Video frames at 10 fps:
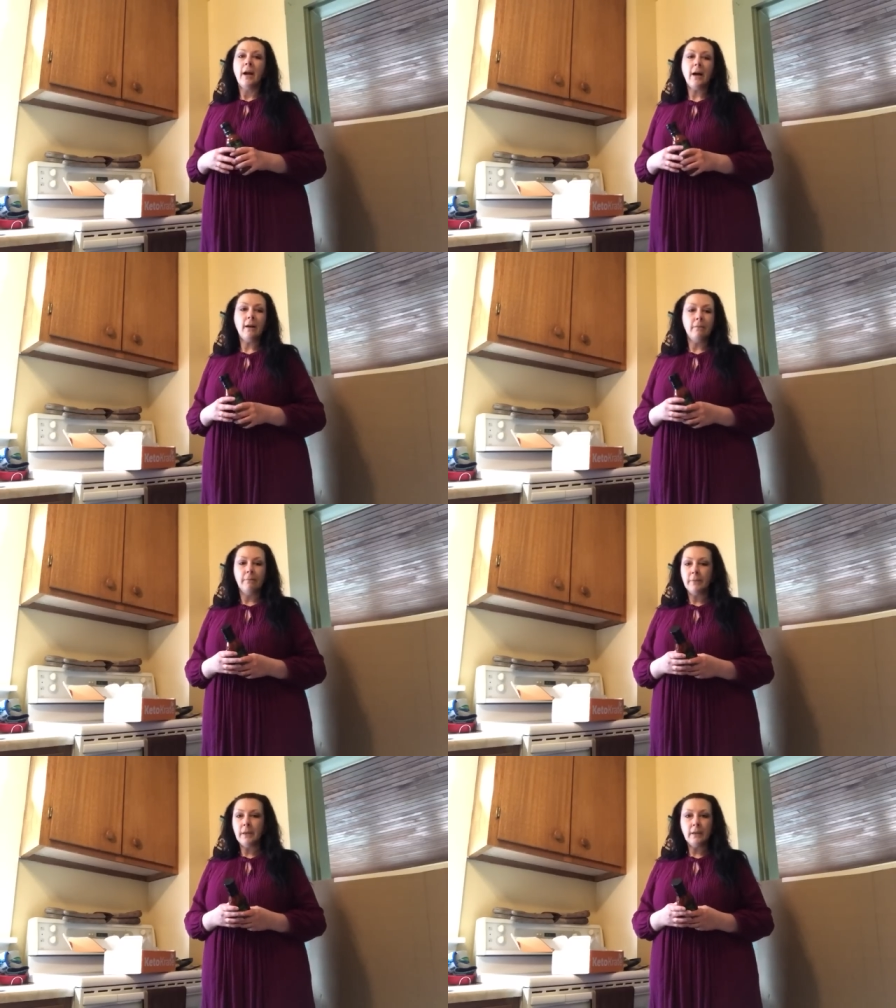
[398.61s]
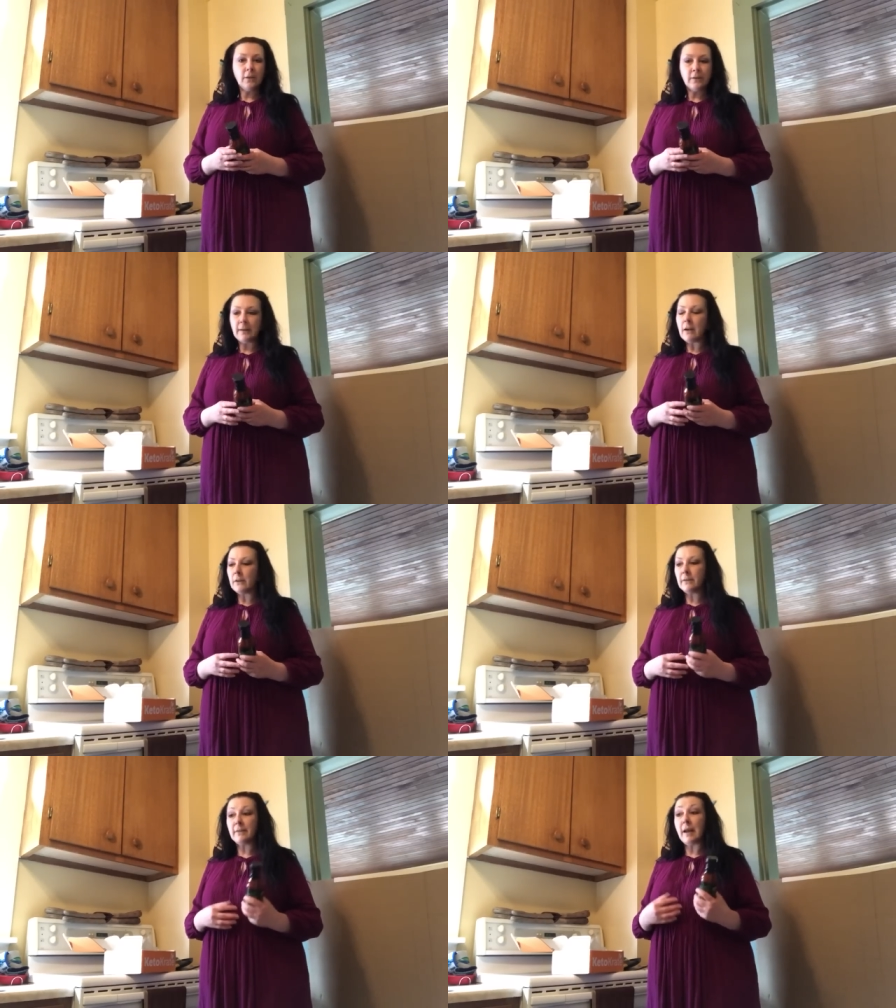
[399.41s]
It
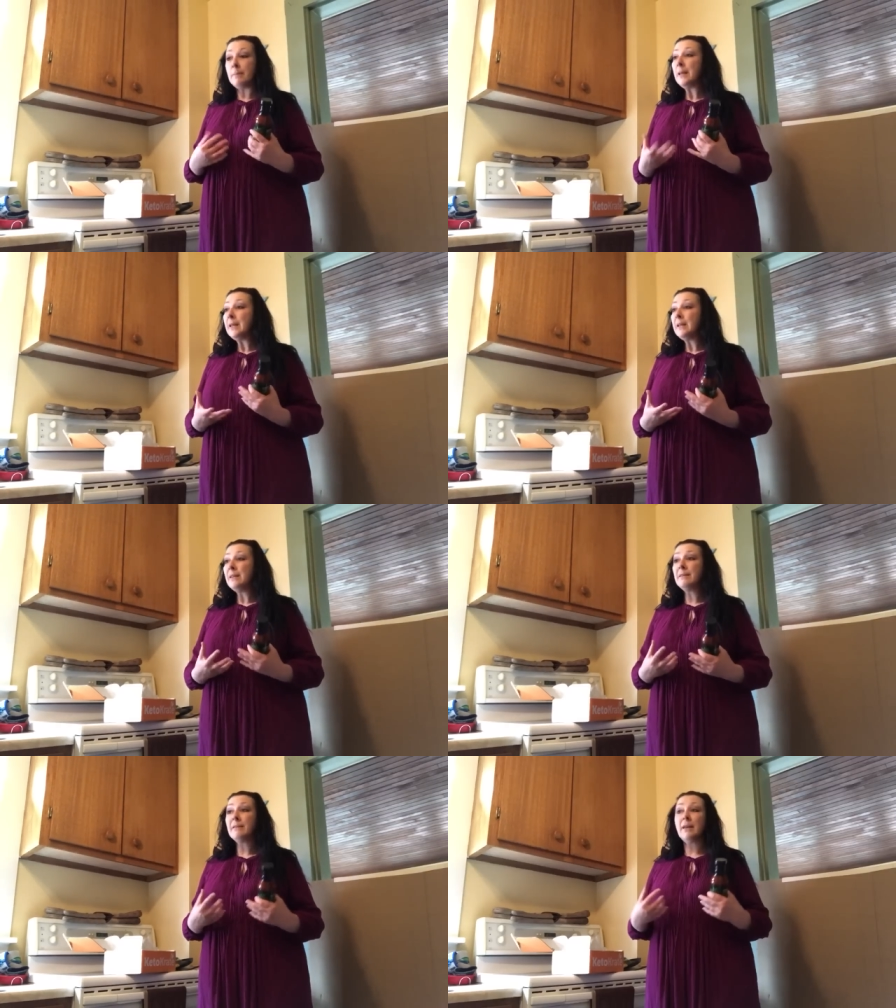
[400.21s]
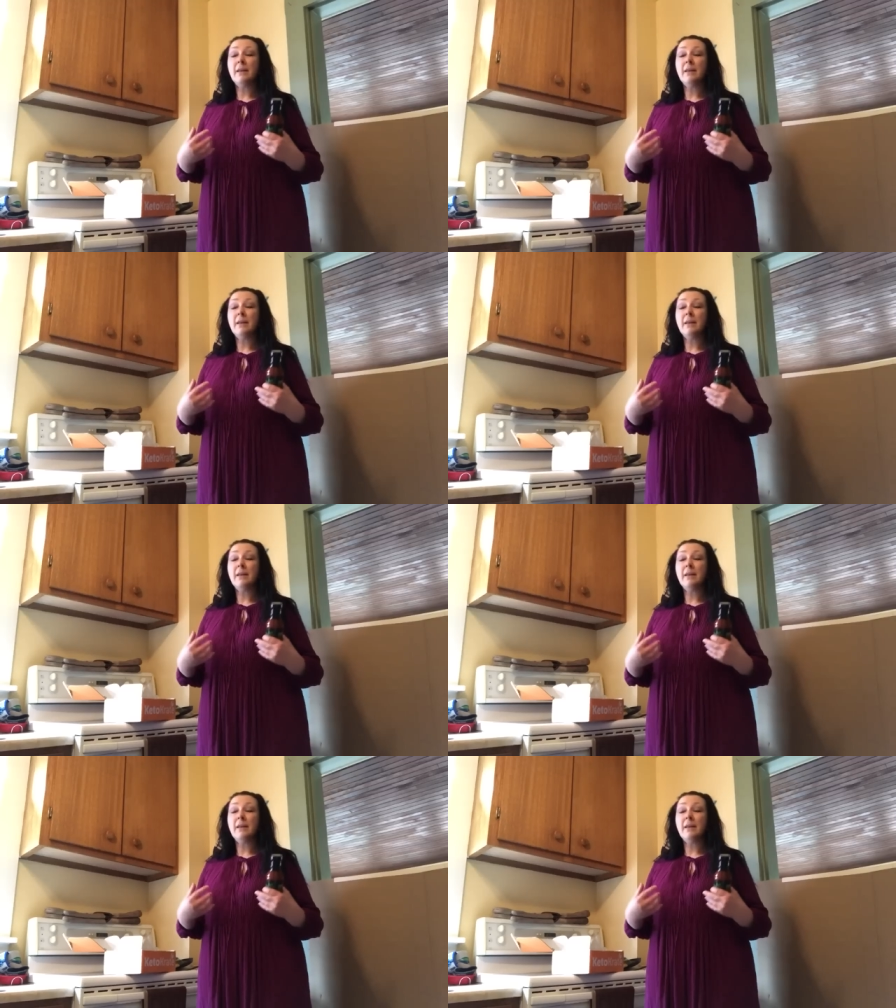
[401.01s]
causes diabetes.